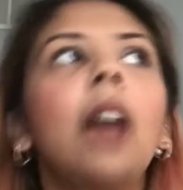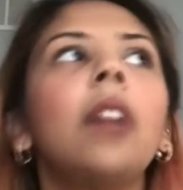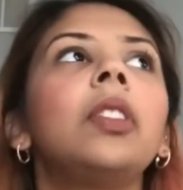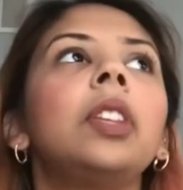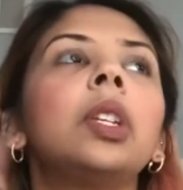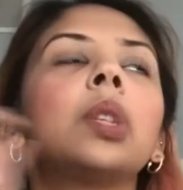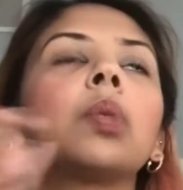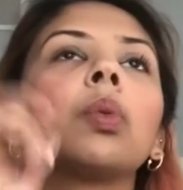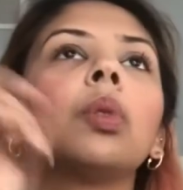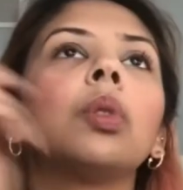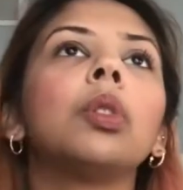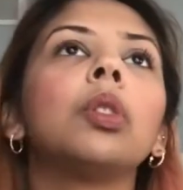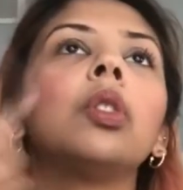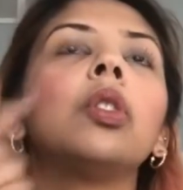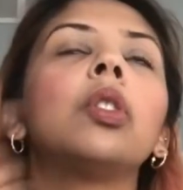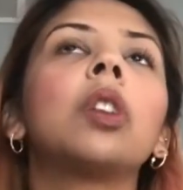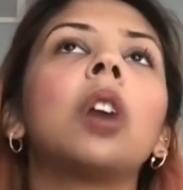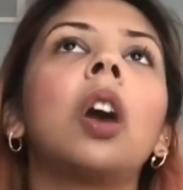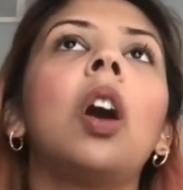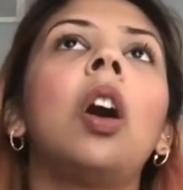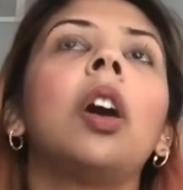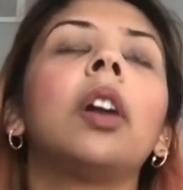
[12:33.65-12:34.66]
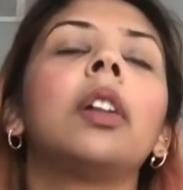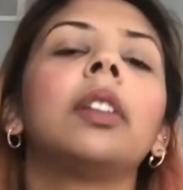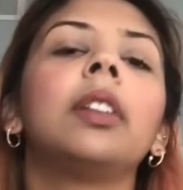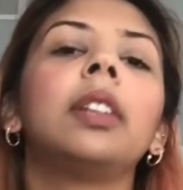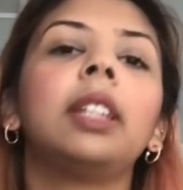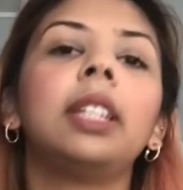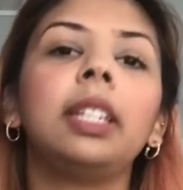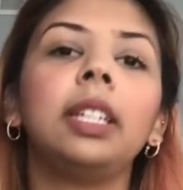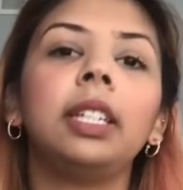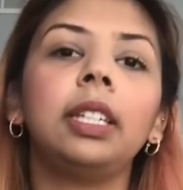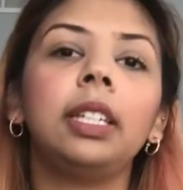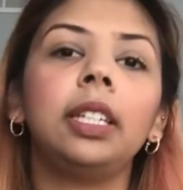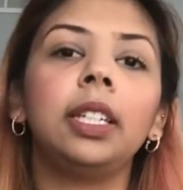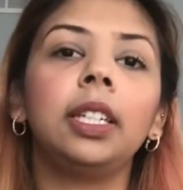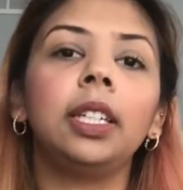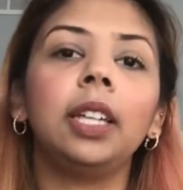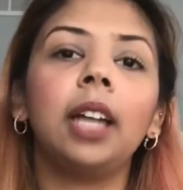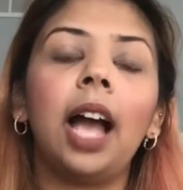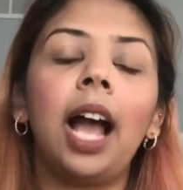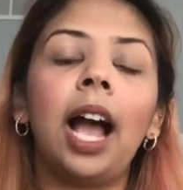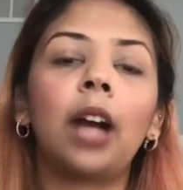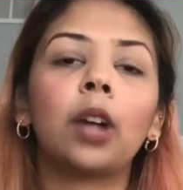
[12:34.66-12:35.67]
these will look on
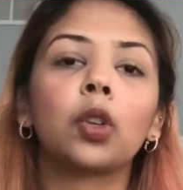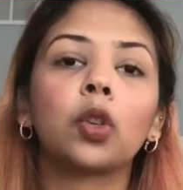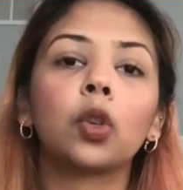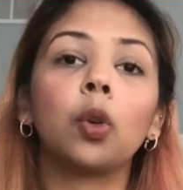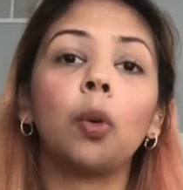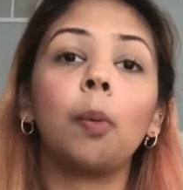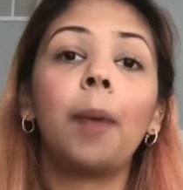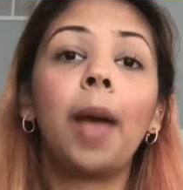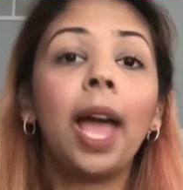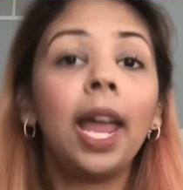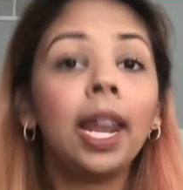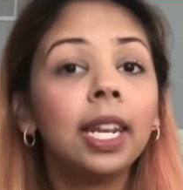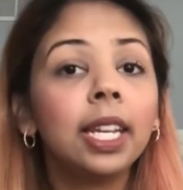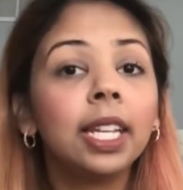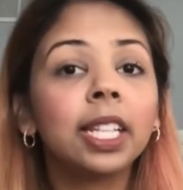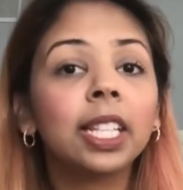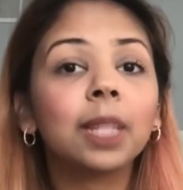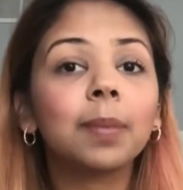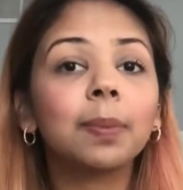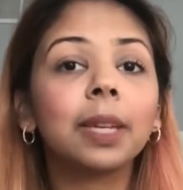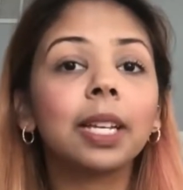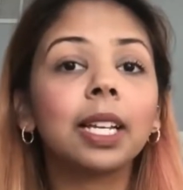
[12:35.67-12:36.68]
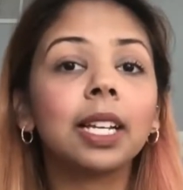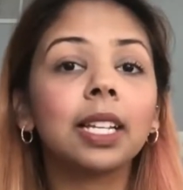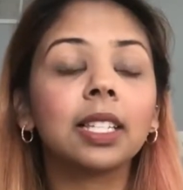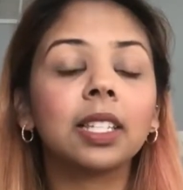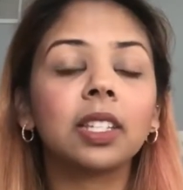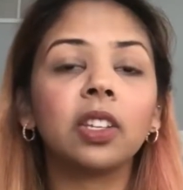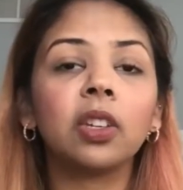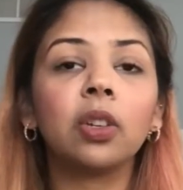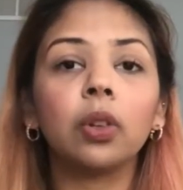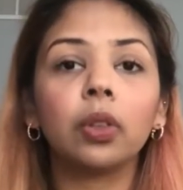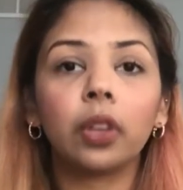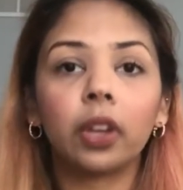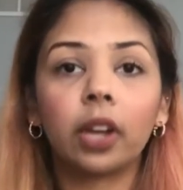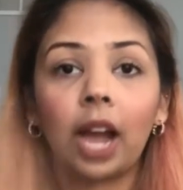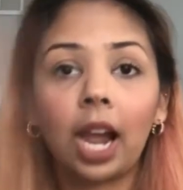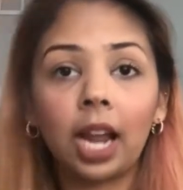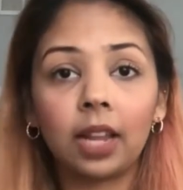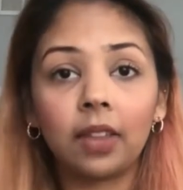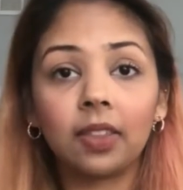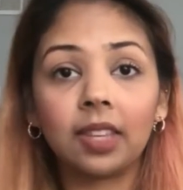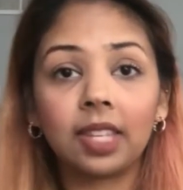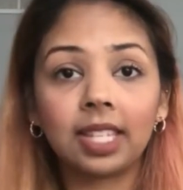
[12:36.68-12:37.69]
the actual pendants because, you know, they're
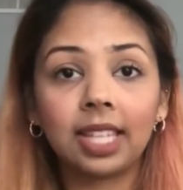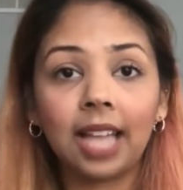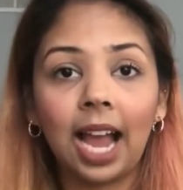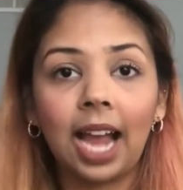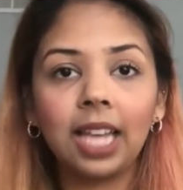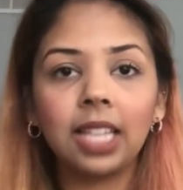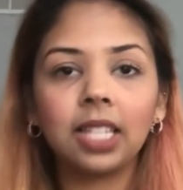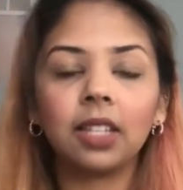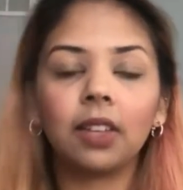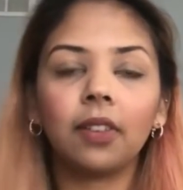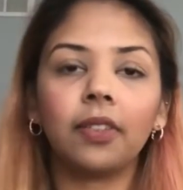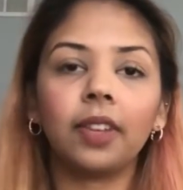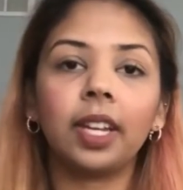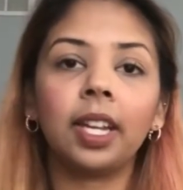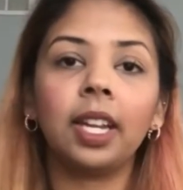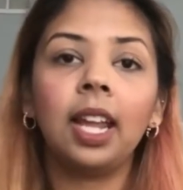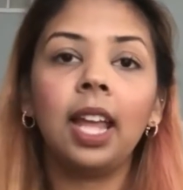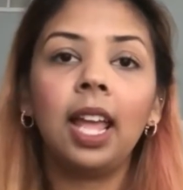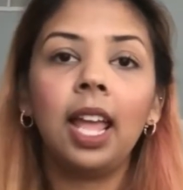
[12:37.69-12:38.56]
kind of the size of it,